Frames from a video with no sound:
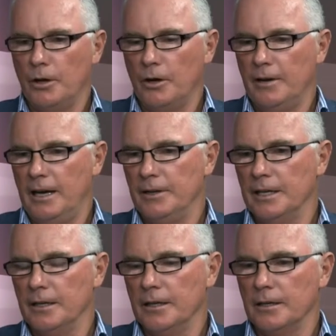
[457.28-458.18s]
of
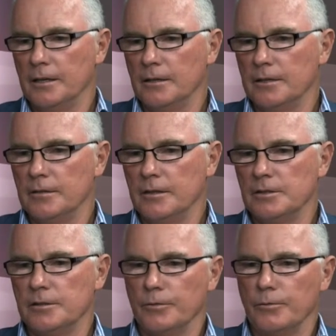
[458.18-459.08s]
having
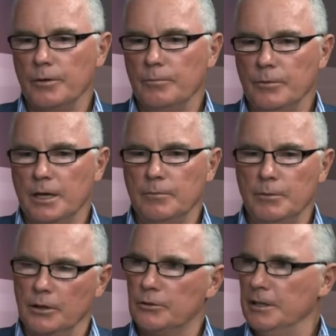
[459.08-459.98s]
this
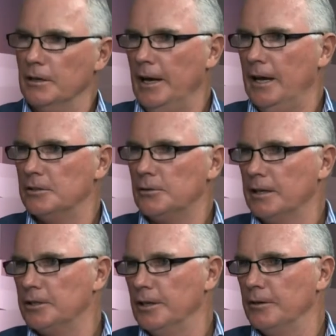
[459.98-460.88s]
military command
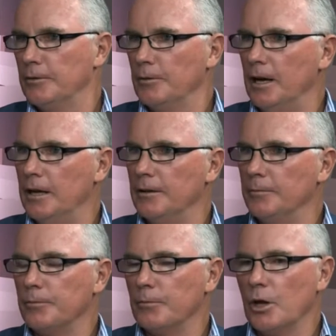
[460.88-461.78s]
structure,
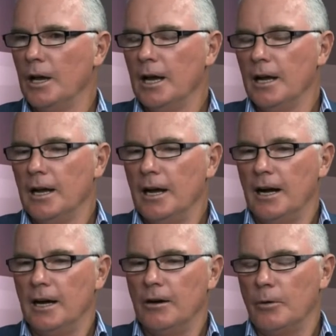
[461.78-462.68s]

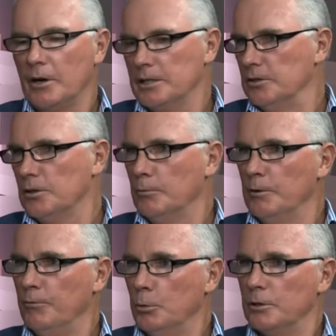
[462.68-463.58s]
Operation
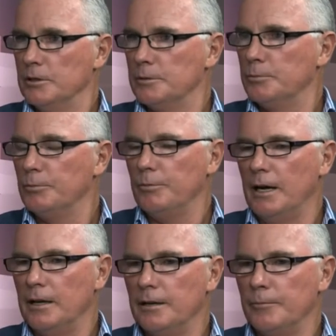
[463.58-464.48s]
Sovereign Borders,
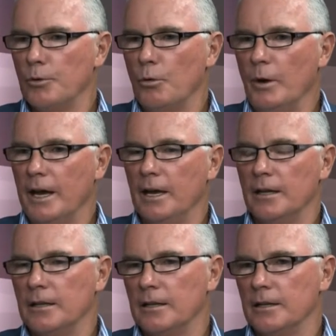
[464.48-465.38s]

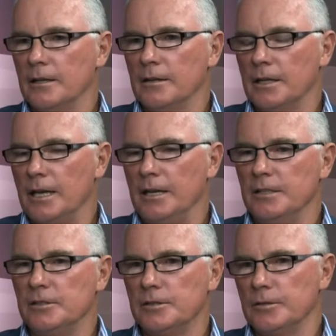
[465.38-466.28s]
where it
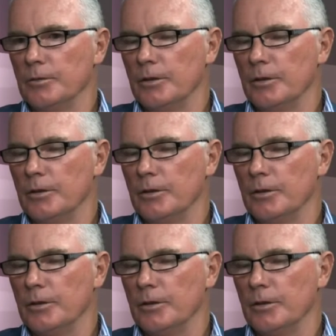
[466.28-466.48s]
is